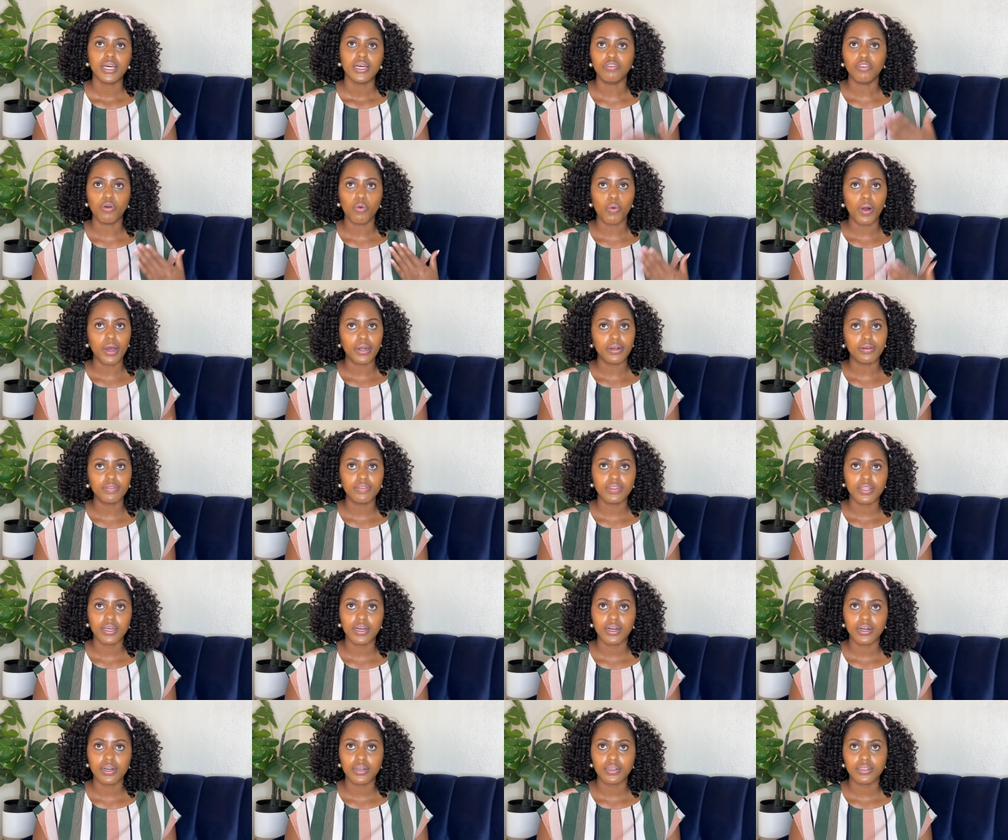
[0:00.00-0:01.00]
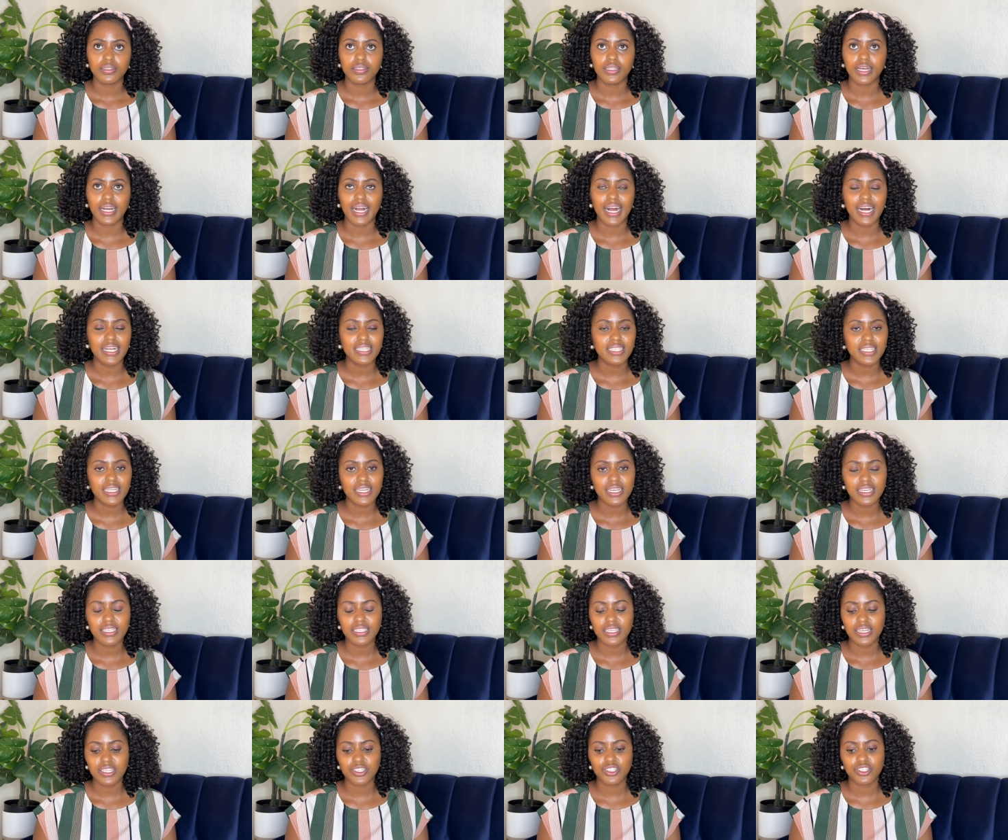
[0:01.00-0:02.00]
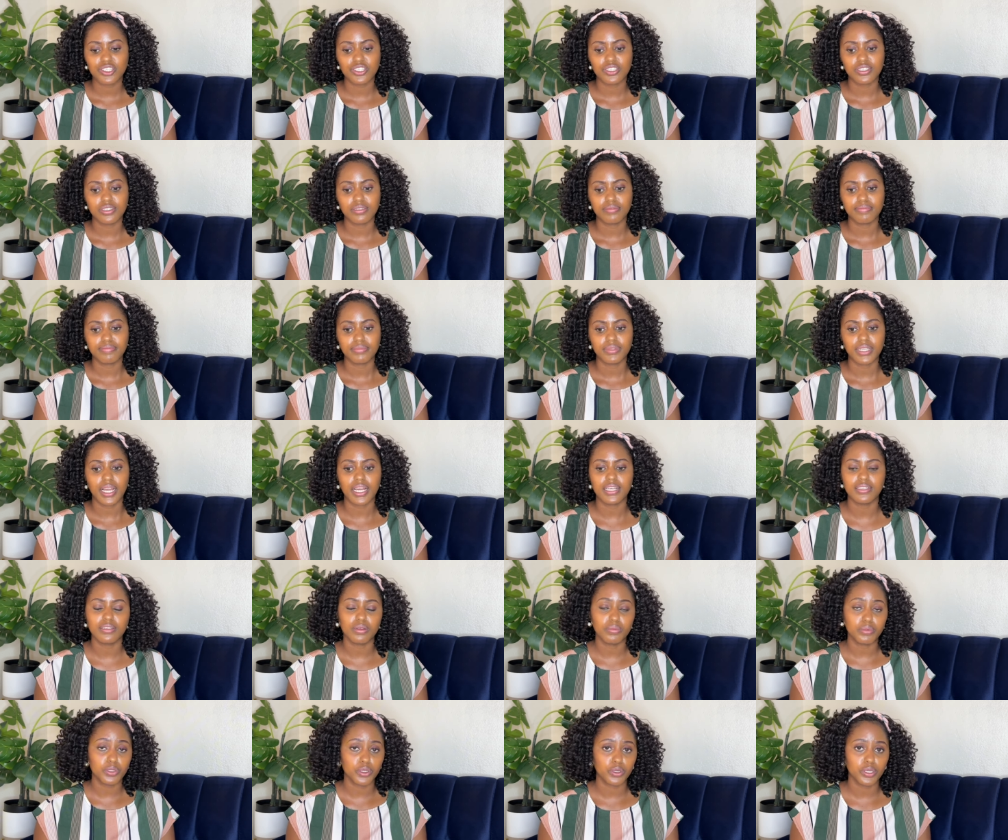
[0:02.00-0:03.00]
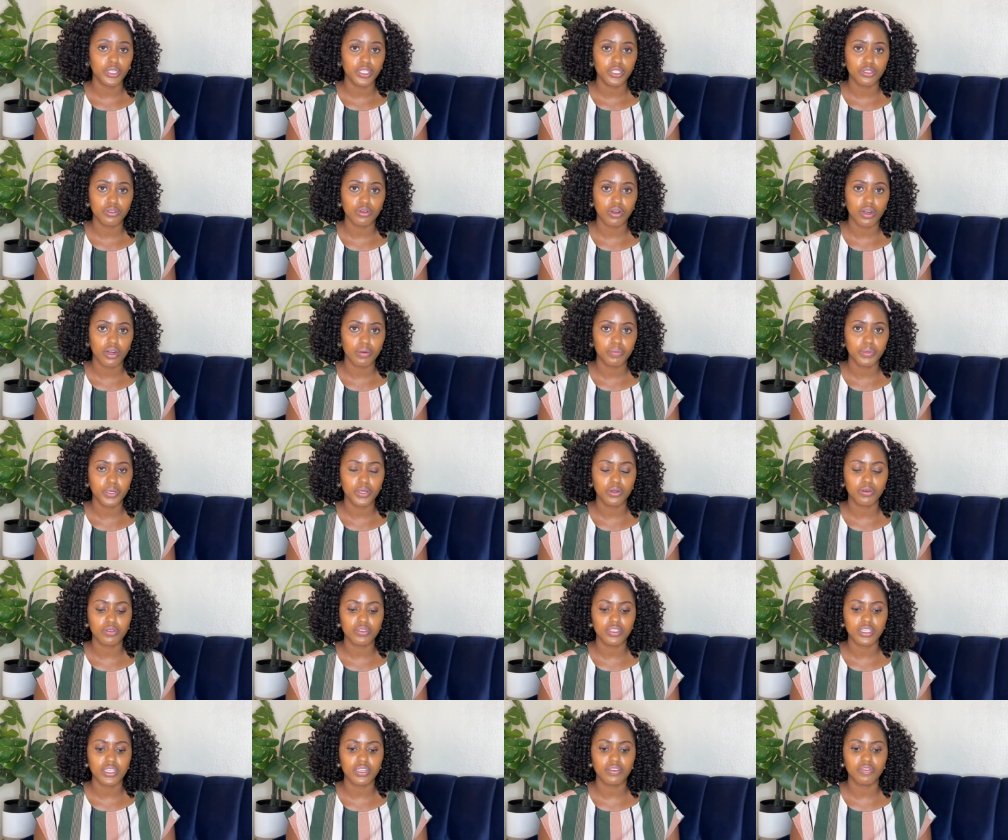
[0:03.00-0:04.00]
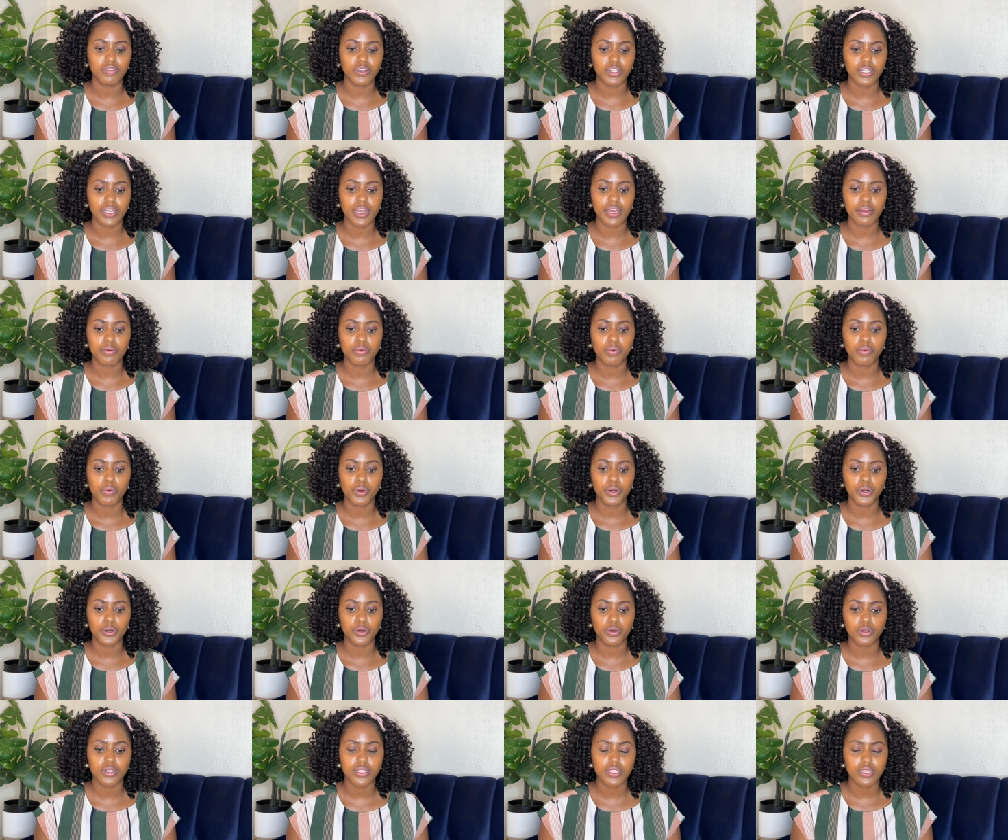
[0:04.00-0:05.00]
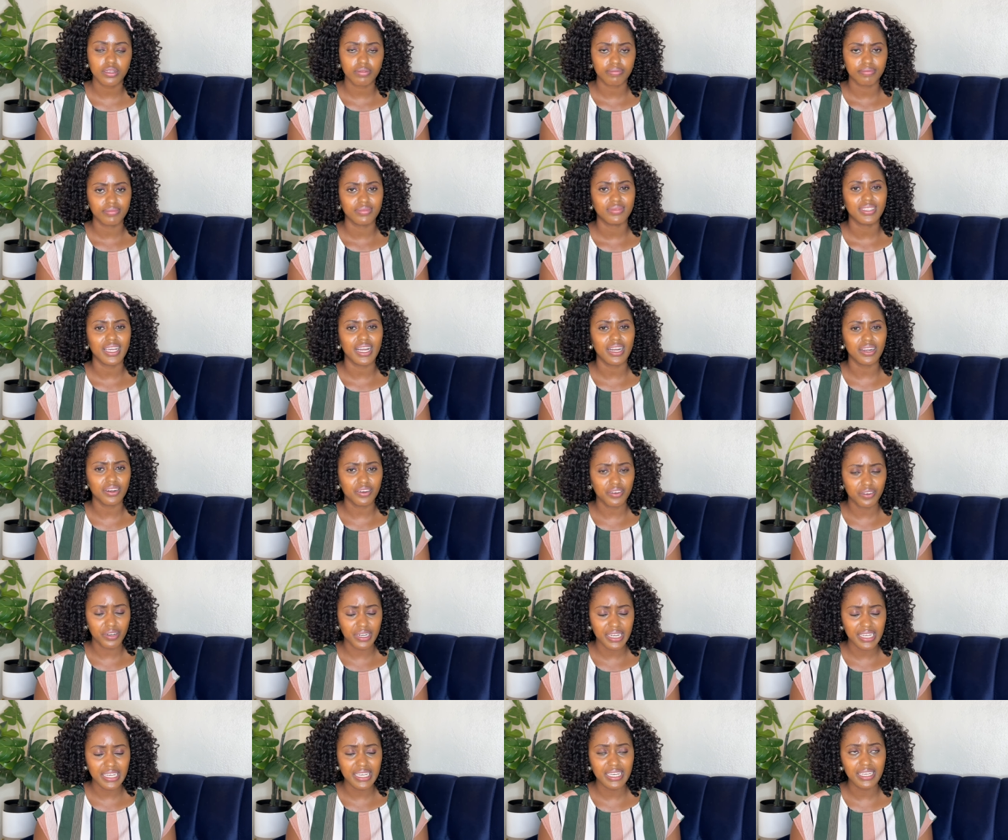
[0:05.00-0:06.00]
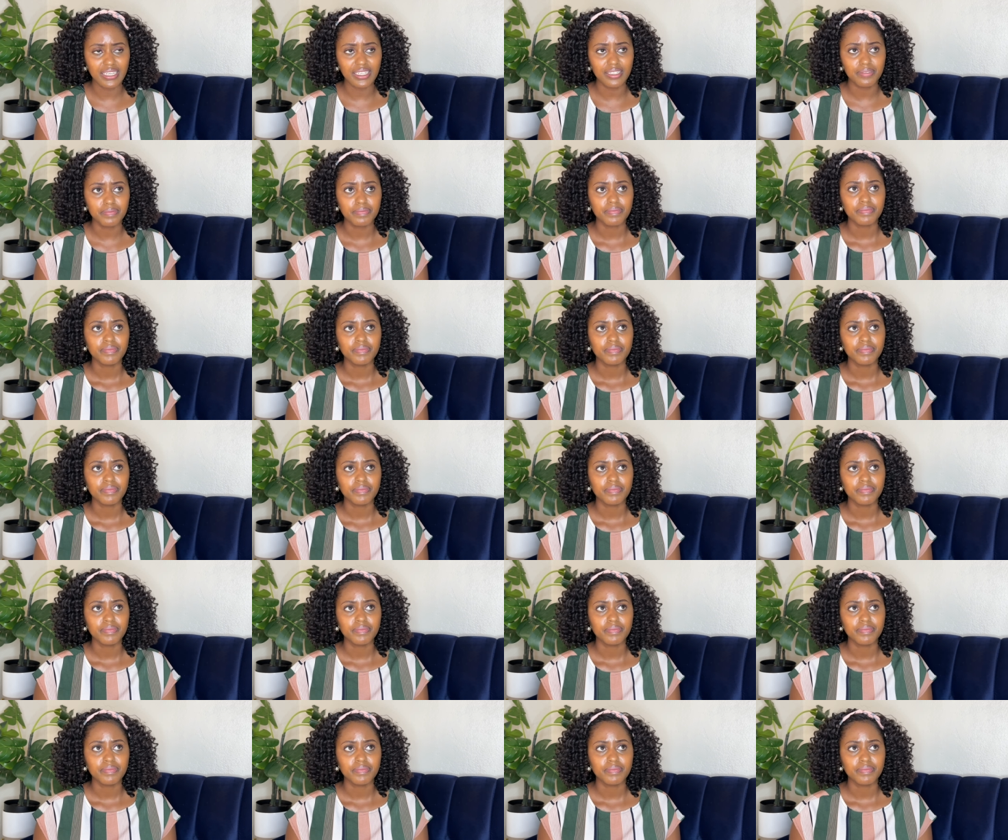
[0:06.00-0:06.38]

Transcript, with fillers: for one of the the counselors i just i stopped talking to her because it felt like we were not agreeing